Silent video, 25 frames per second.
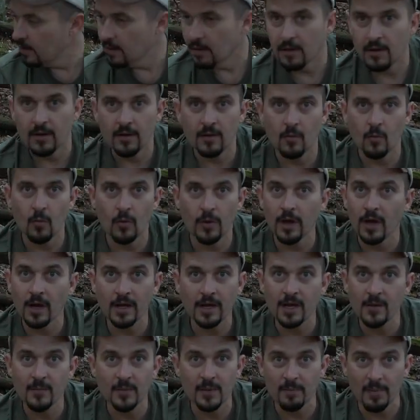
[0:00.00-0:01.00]
We're
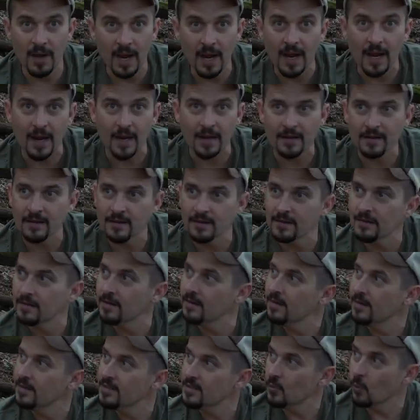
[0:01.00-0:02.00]
not coming back.
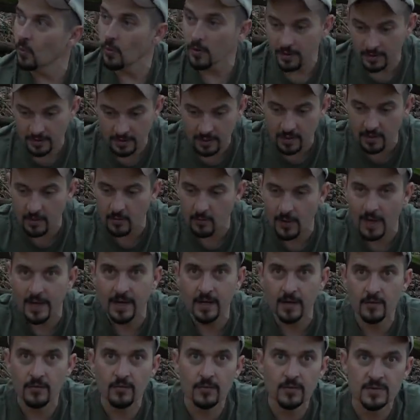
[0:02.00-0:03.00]
So we're going to hunt right
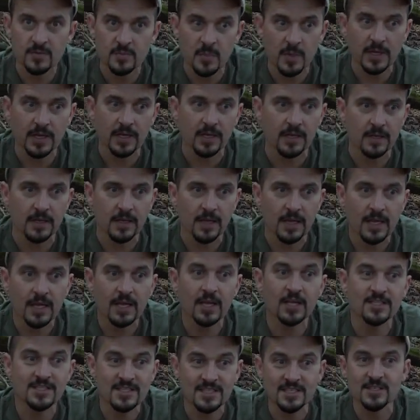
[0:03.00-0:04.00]
over his bed,
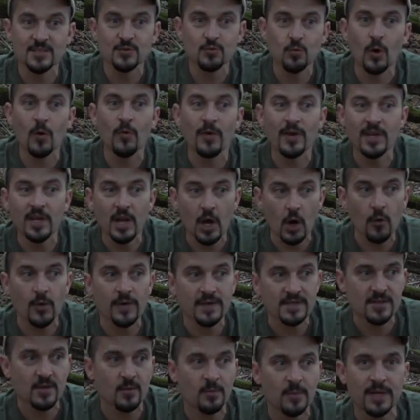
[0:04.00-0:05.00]
because this is where we know
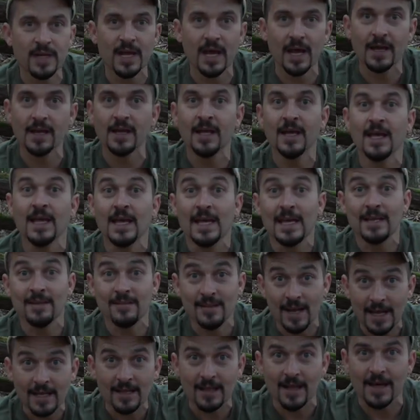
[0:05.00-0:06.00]
he's going to be at in
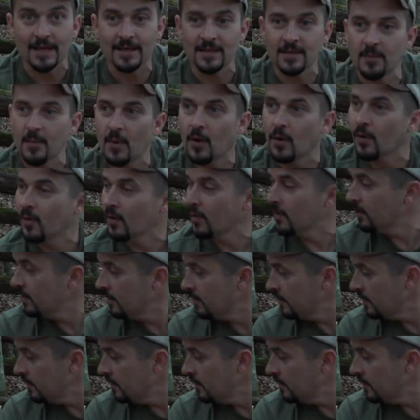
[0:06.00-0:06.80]
daylight tomorrow.